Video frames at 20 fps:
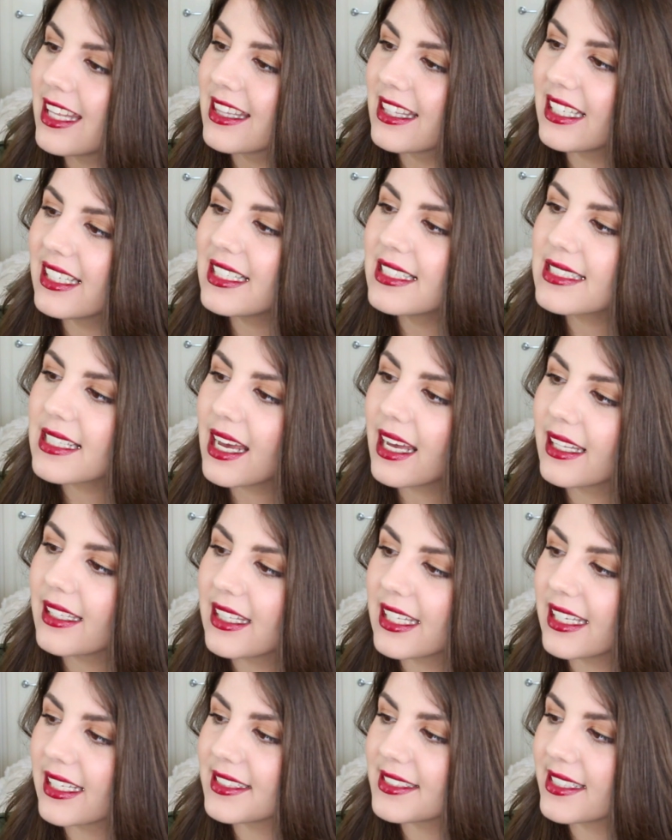These are
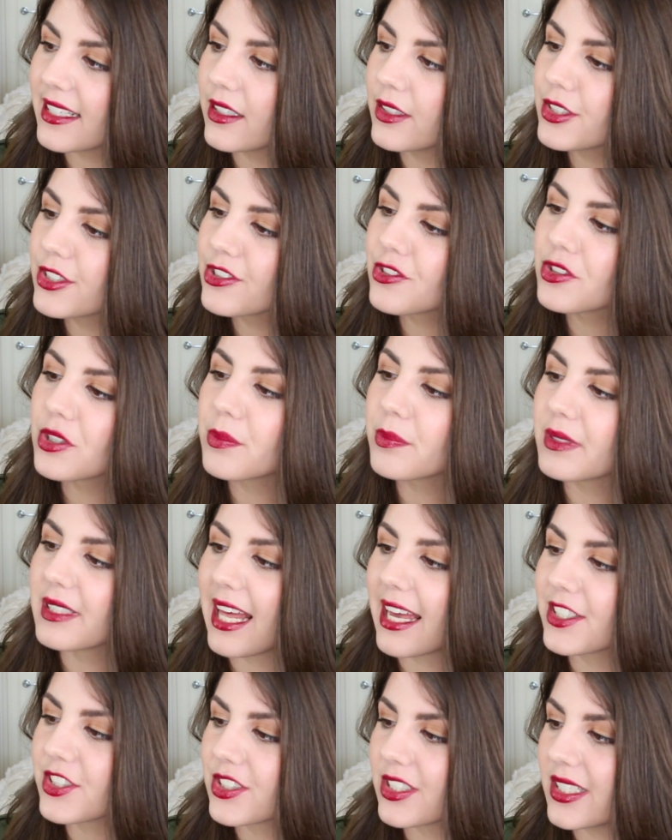the Ardell Strip
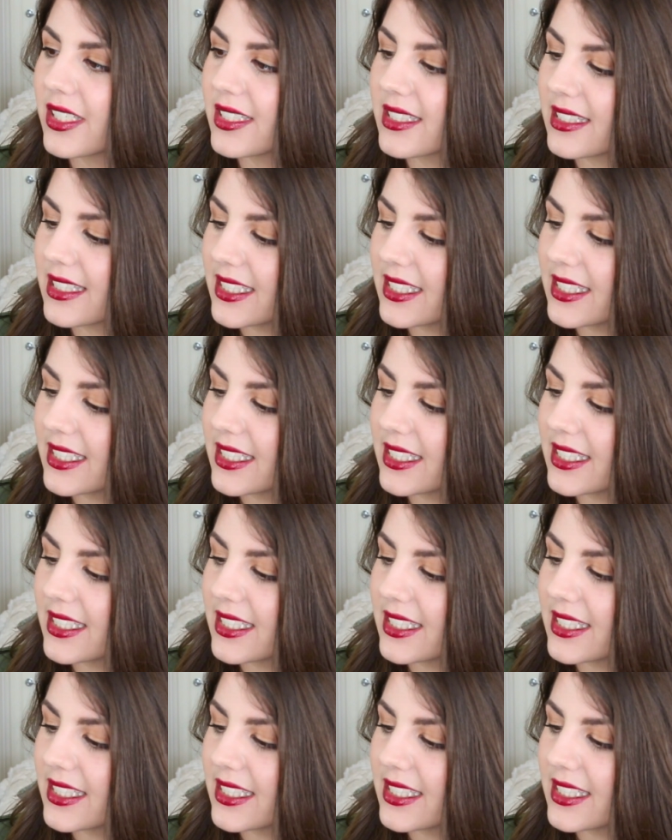Lashes.